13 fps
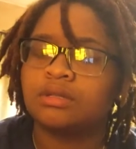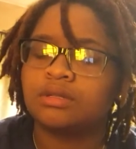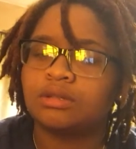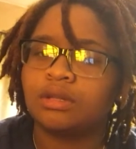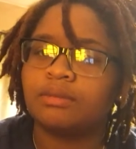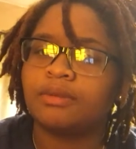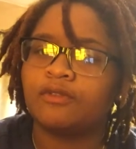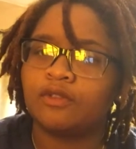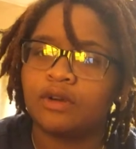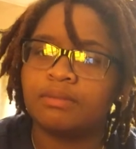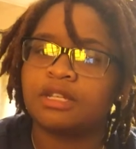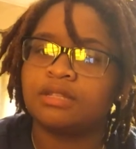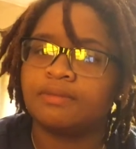It's only been
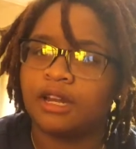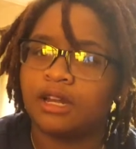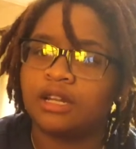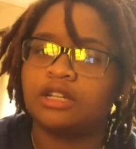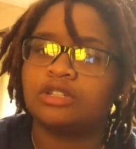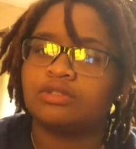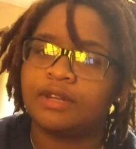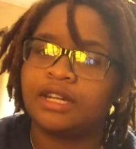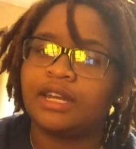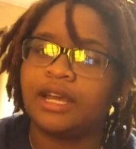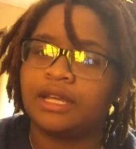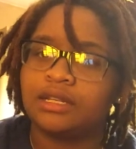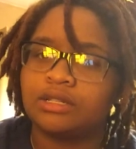4 months, about 120
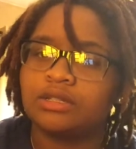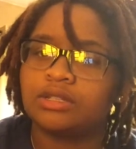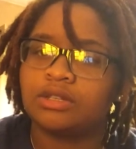days.